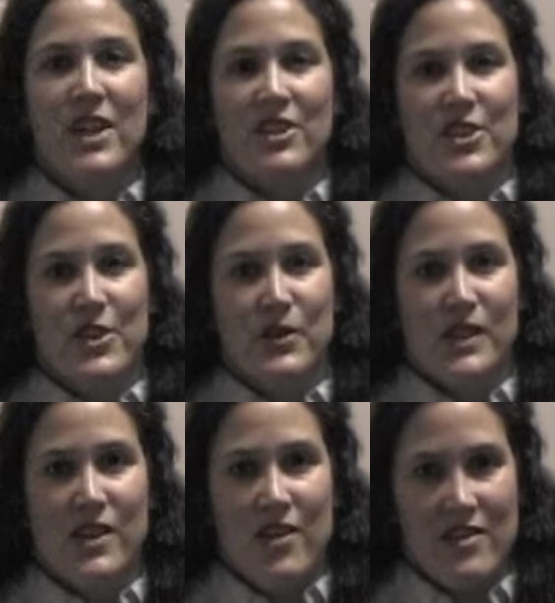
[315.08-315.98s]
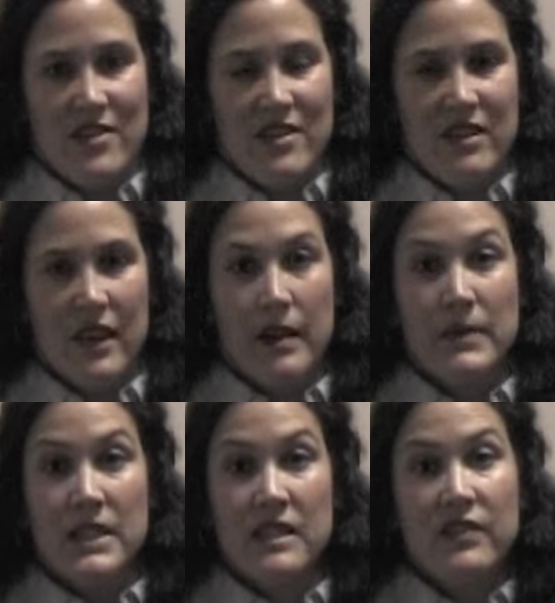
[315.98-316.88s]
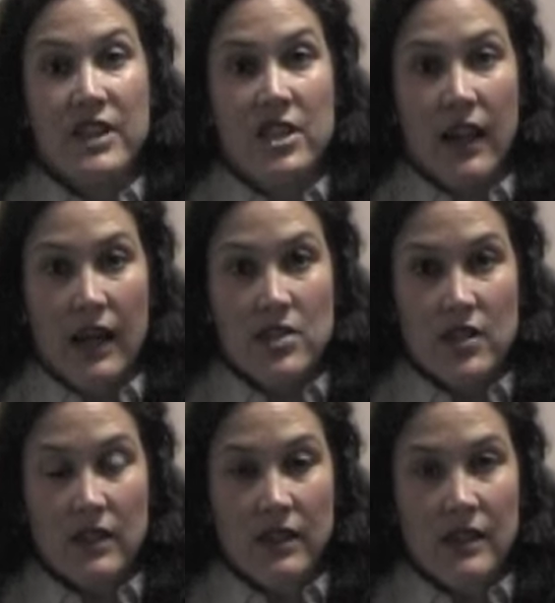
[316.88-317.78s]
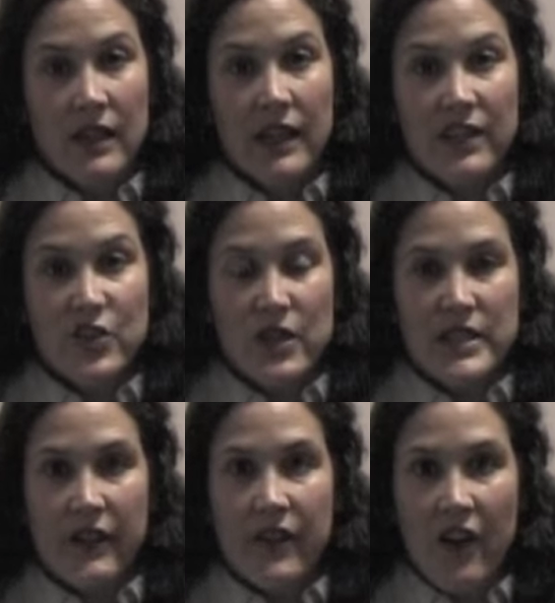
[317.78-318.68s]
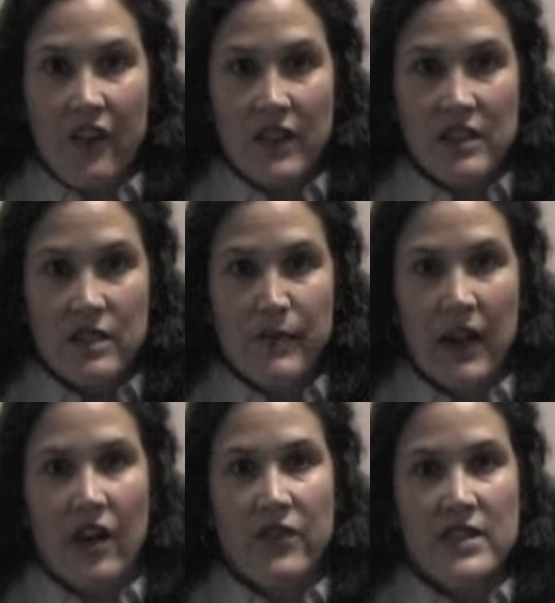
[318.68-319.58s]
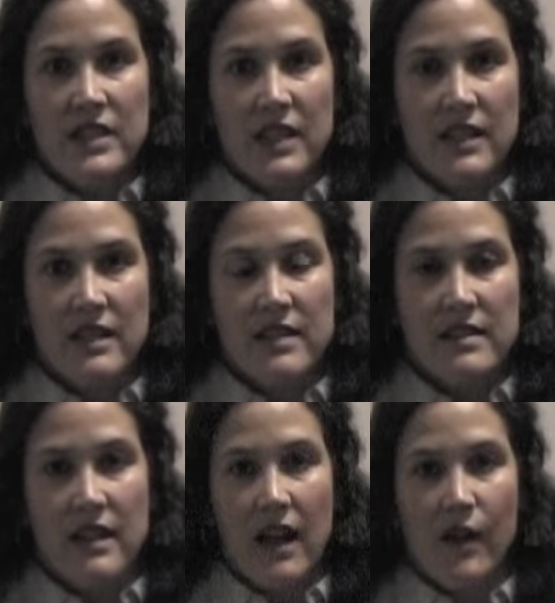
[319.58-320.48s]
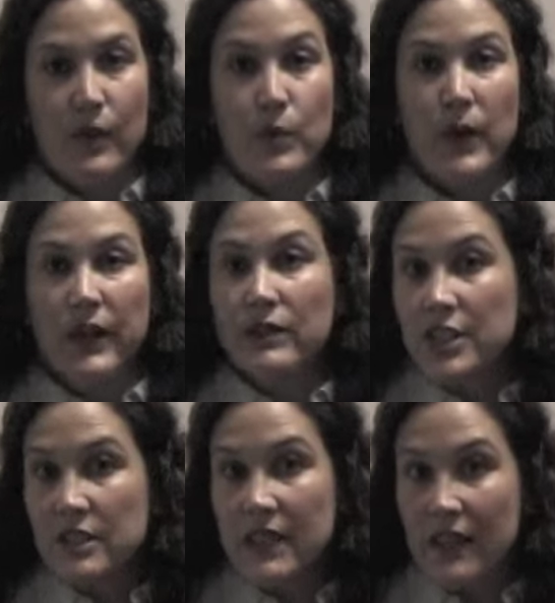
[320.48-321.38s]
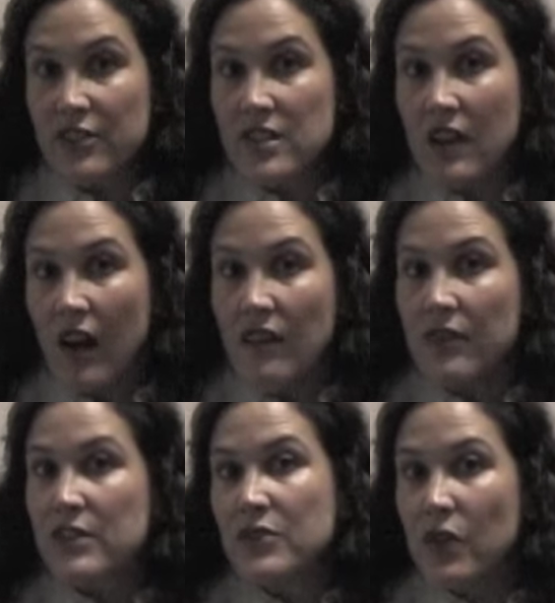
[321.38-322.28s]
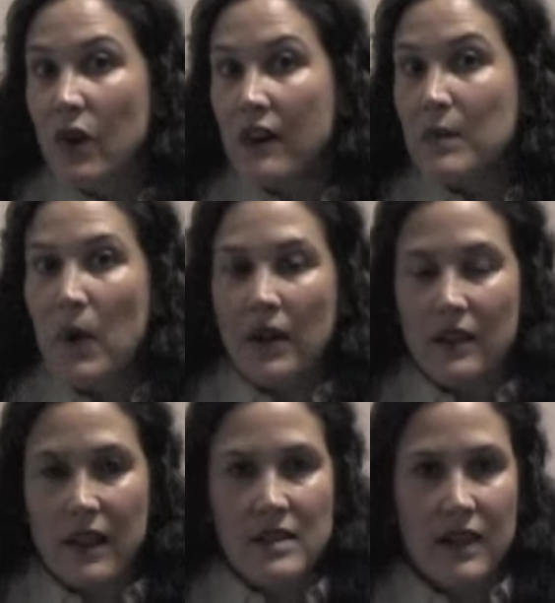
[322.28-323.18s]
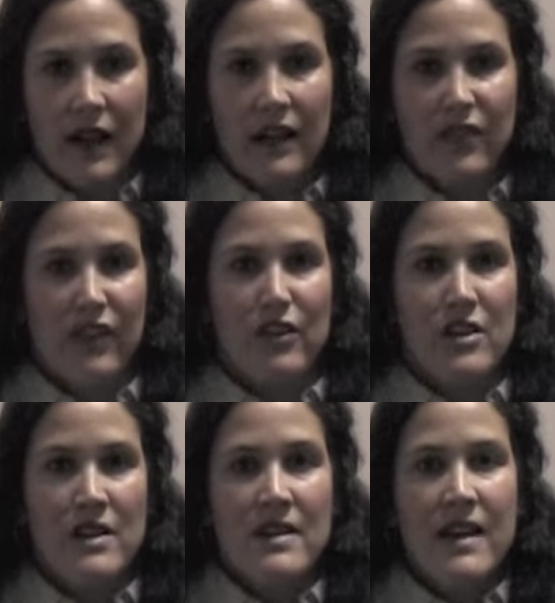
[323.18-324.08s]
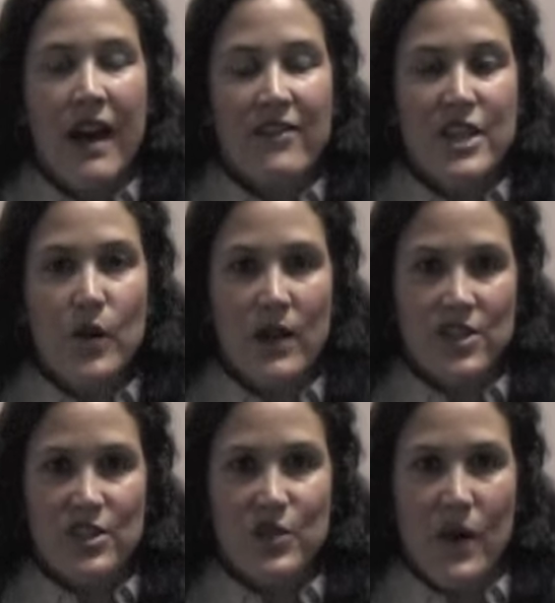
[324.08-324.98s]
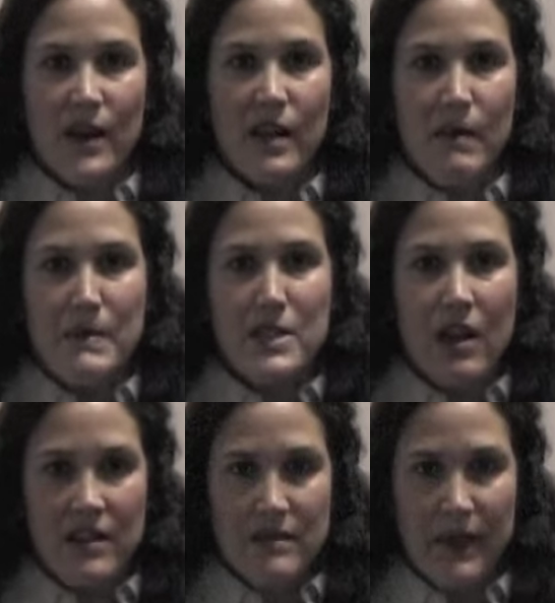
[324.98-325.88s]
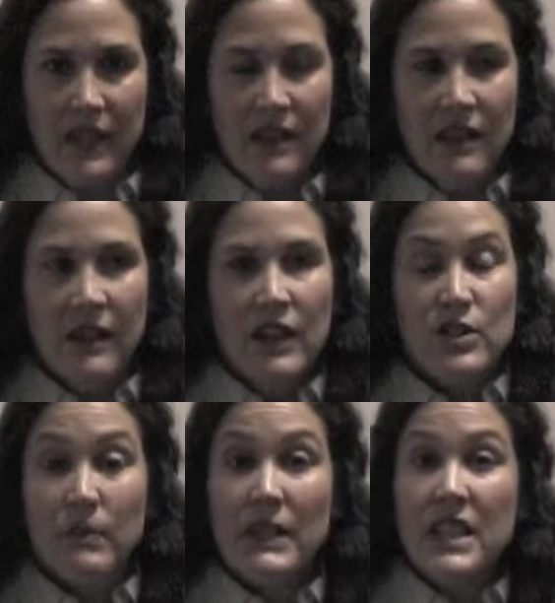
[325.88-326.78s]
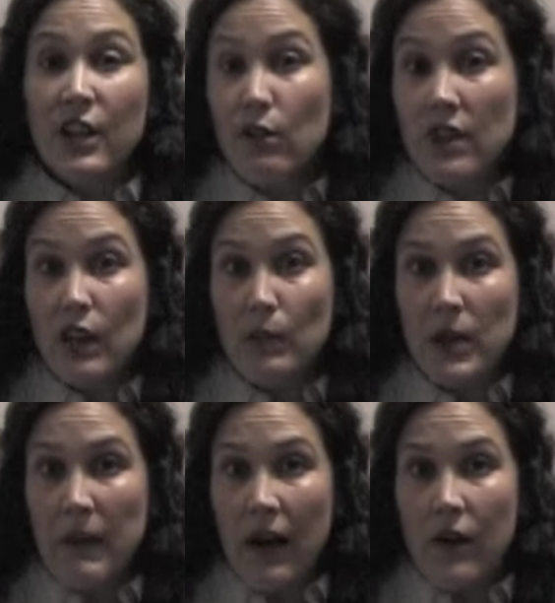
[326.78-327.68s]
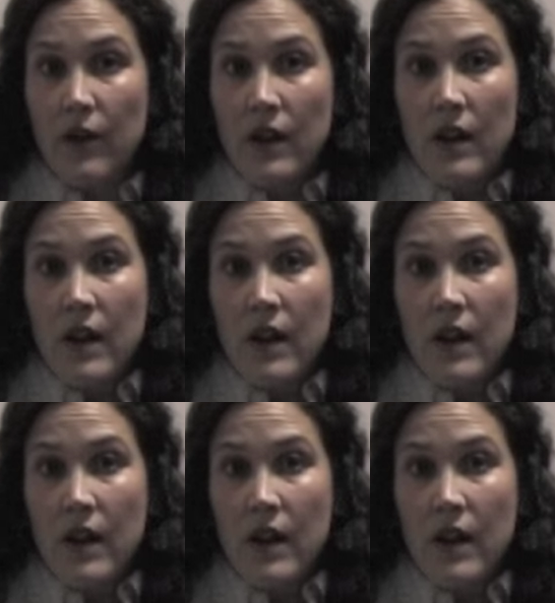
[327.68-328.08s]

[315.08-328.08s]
Dr. Yoli Carter. I'm the Dean of Education here at Georgetown College, and my office is room 102 in Anderson Hall, first floor on the parking lot side, if you ever have any questions or want to come up and talk to me. So I'm going to tell you a little bit about